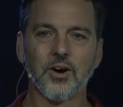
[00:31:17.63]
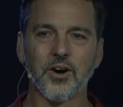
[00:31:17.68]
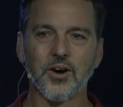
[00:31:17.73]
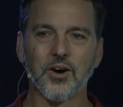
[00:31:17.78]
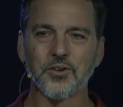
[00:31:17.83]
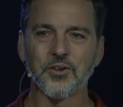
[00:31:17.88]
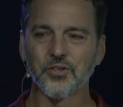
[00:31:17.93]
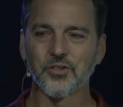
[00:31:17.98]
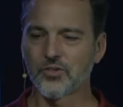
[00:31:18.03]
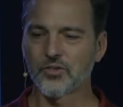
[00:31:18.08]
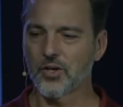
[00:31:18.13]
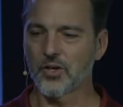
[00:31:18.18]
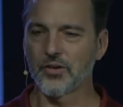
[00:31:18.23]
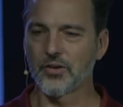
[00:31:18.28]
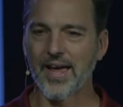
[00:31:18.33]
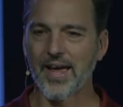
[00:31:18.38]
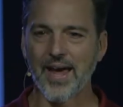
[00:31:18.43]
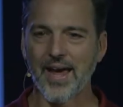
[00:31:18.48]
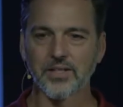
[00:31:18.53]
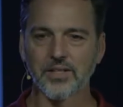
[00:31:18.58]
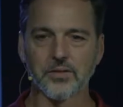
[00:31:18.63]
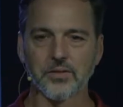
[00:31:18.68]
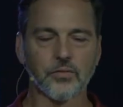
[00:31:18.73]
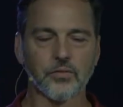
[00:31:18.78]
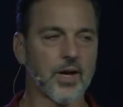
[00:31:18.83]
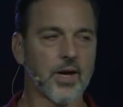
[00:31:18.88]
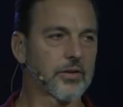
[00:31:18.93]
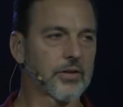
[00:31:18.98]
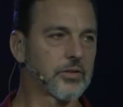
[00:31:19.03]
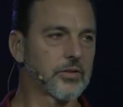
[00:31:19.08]
Ours is called Acts and
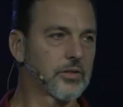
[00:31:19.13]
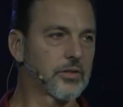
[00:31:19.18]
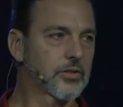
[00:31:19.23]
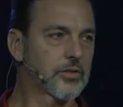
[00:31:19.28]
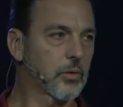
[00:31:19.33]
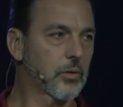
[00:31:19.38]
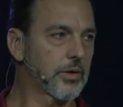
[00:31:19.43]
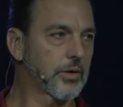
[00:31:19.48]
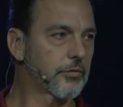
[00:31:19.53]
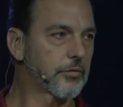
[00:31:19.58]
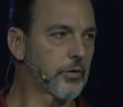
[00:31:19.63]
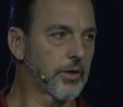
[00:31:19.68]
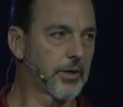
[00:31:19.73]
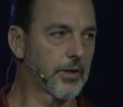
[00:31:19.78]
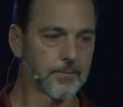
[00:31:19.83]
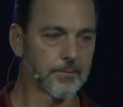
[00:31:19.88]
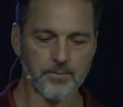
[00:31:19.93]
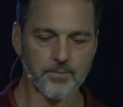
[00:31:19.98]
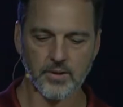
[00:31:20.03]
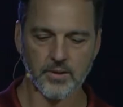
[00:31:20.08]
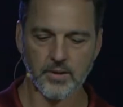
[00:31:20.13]
Facts, and it's totally free